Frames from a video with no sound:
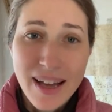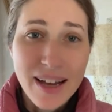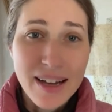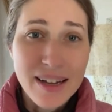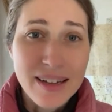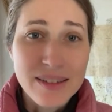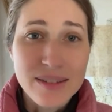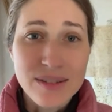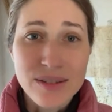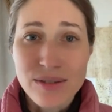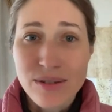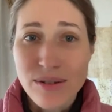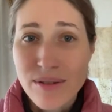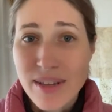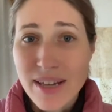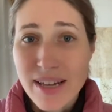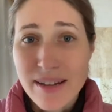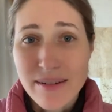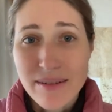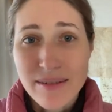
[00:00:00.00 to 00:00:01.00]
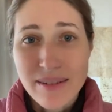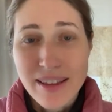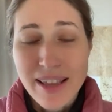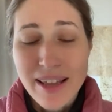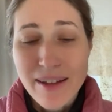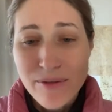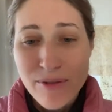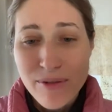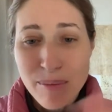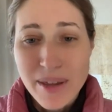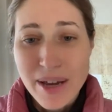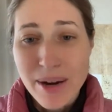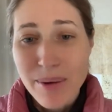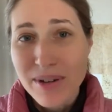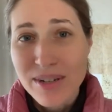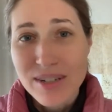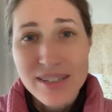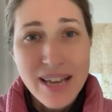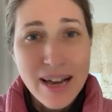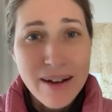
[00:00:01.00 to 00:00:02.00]
And so then from there
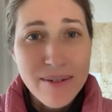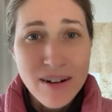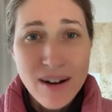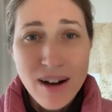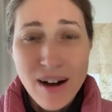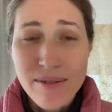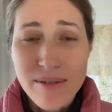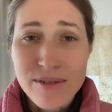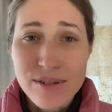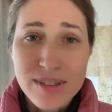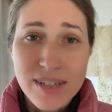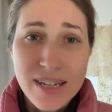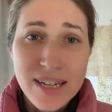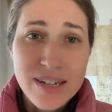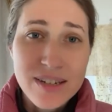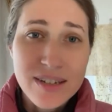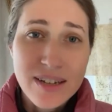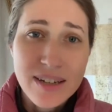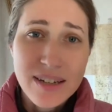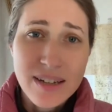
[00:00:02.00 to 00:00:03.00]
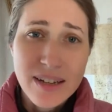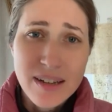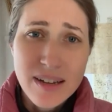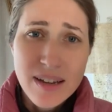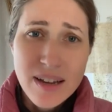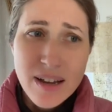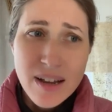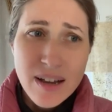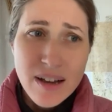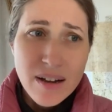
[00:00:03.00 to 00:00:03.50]
we just have a conversation and